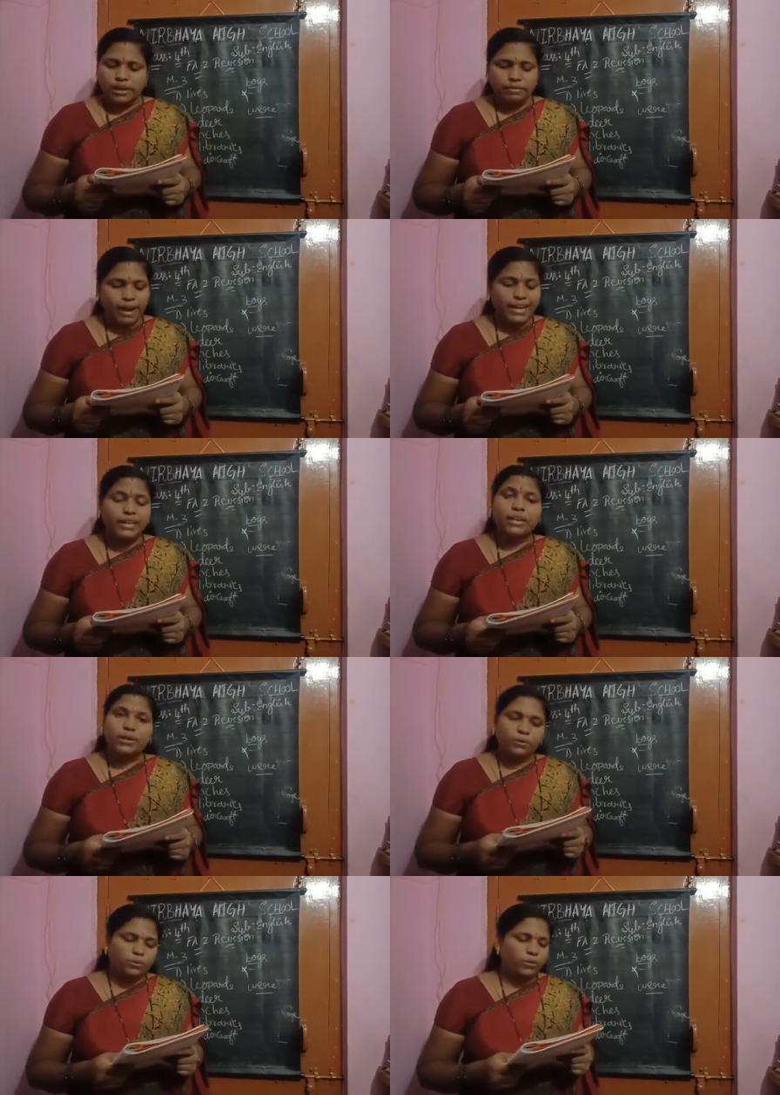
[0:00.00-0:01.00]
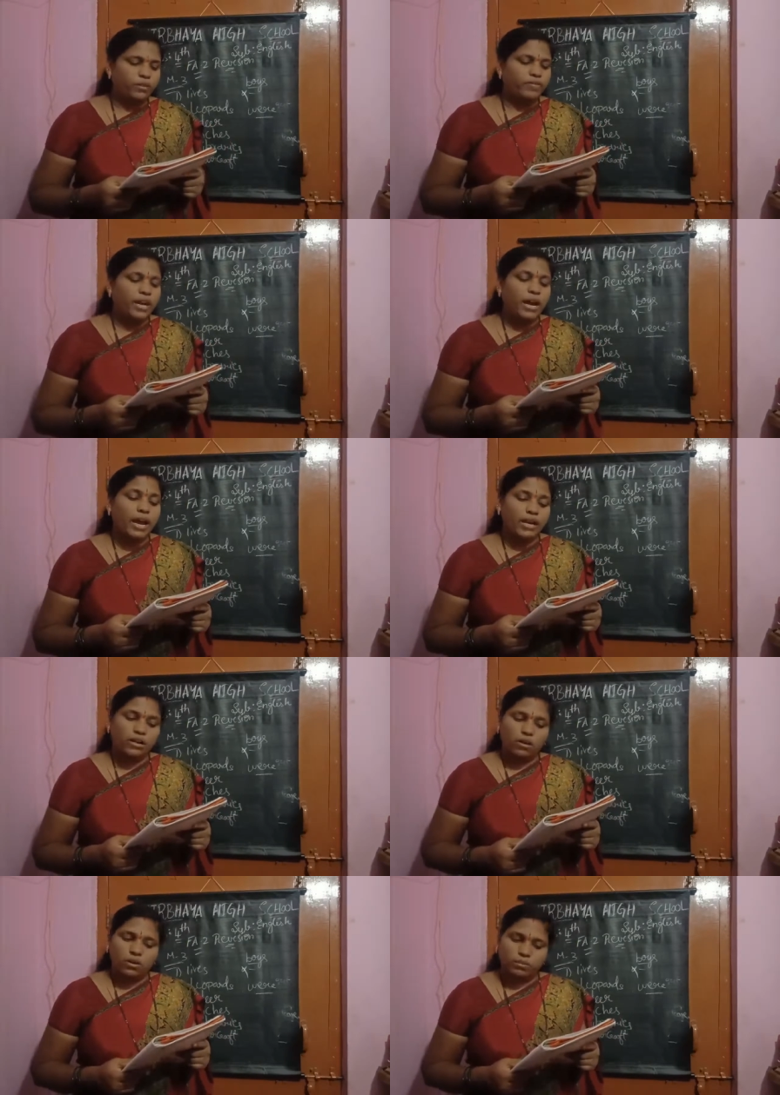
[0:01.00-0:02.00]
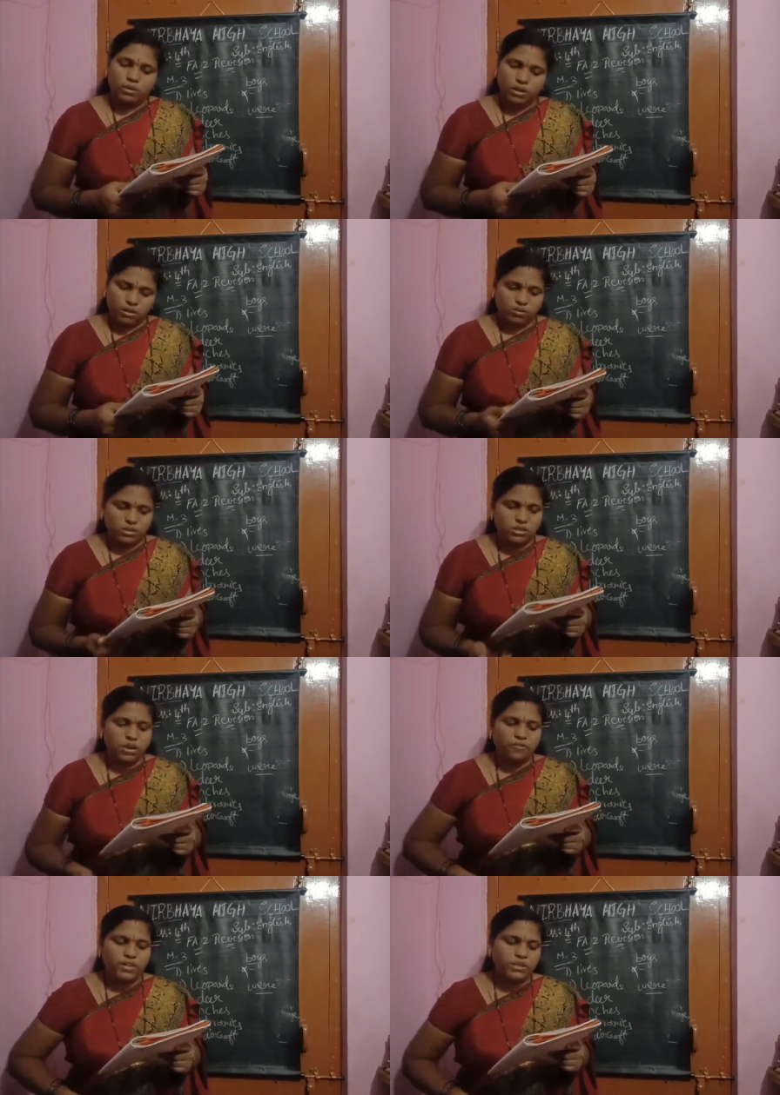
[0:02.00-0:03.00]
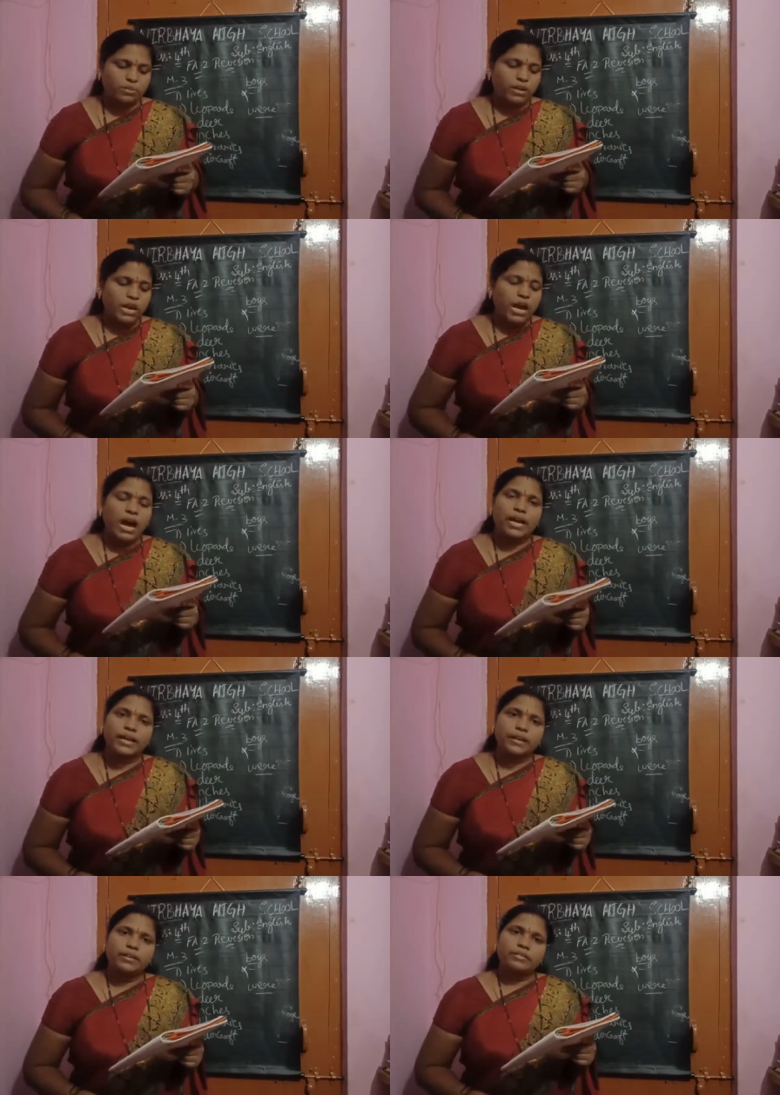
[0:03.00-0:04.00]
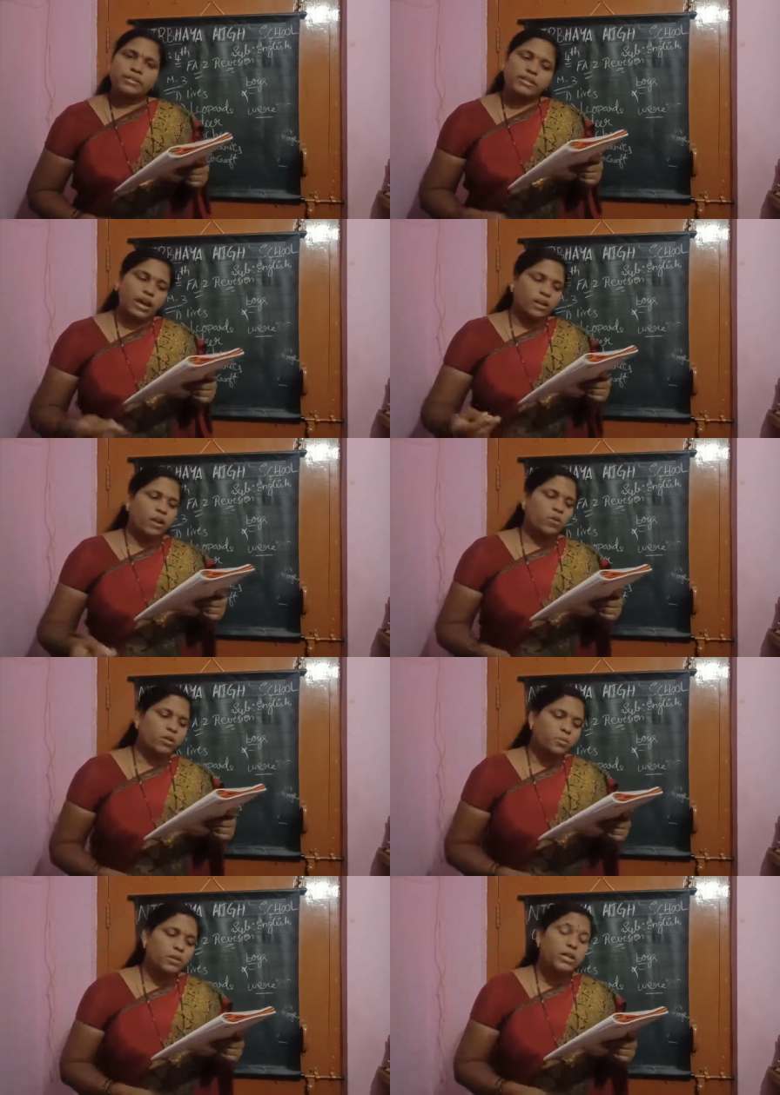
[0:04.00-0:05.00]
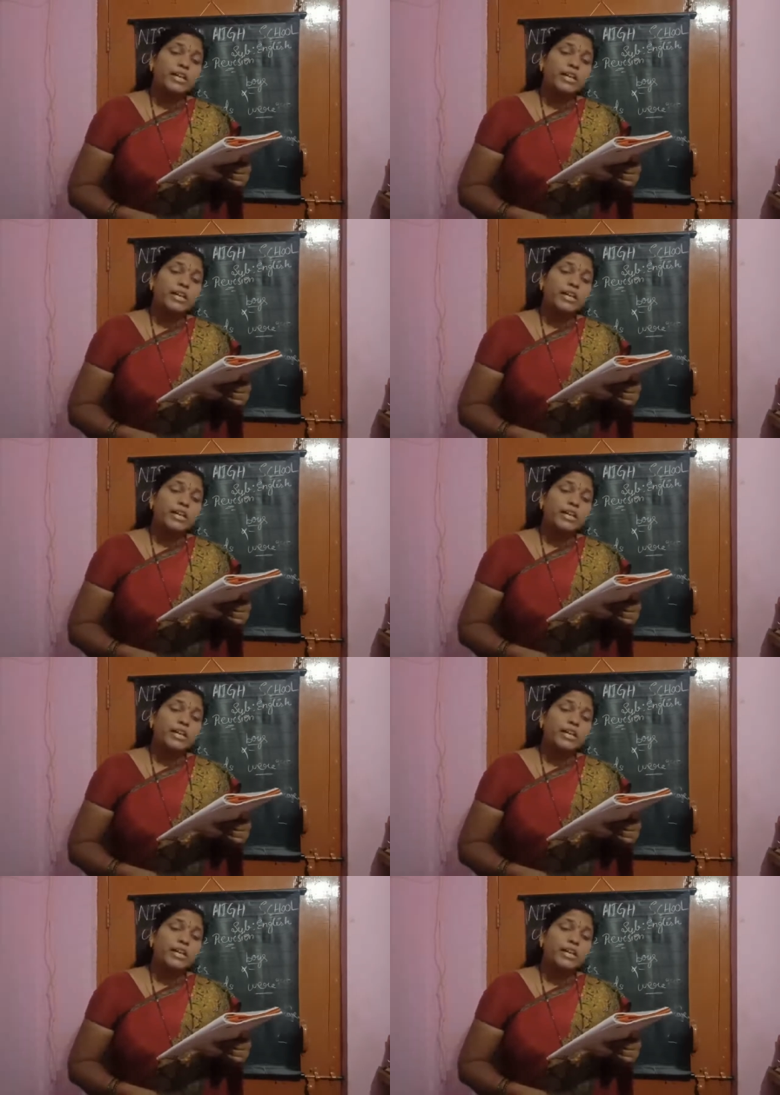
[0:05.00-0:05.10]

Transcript: Write you if they are uncountable nouns. Now, first one. Honey is uncountable.